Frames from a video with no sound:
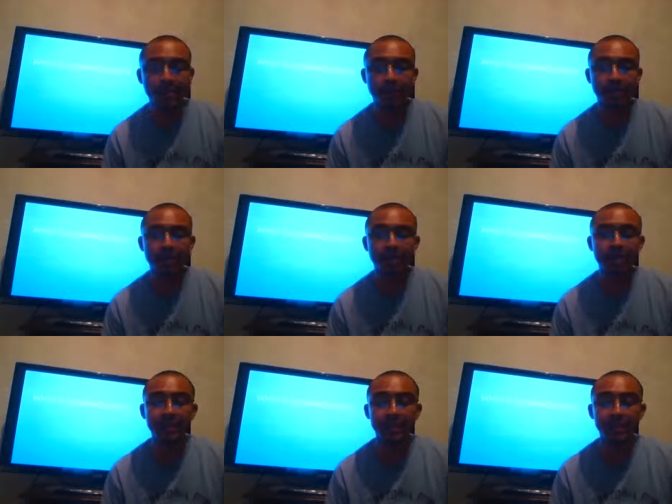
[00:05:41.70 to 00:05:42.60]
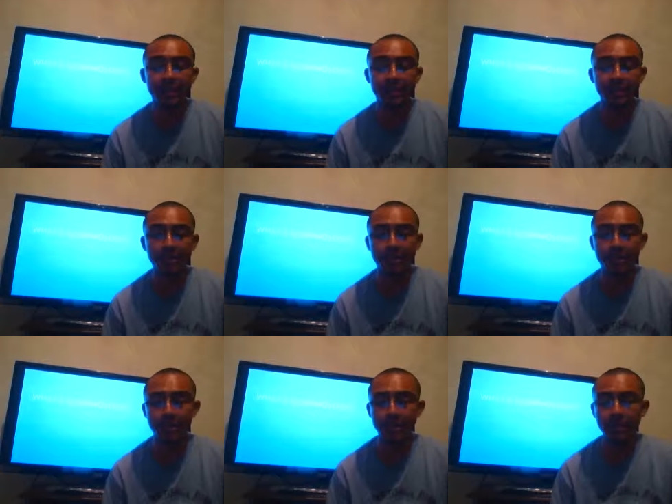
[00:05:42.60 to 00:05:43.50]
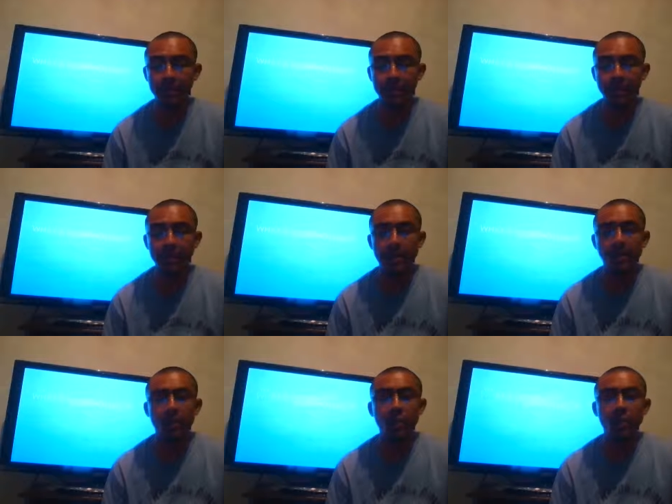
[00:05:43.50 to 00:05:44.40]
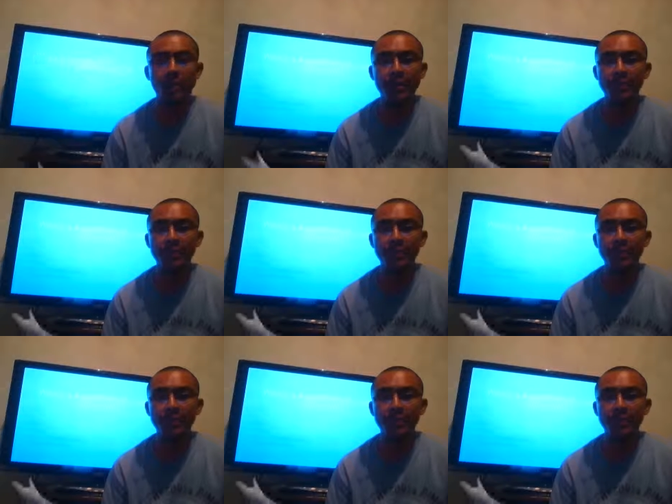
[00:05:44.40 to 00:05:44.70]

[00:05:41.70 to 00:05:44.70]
of words in a language. What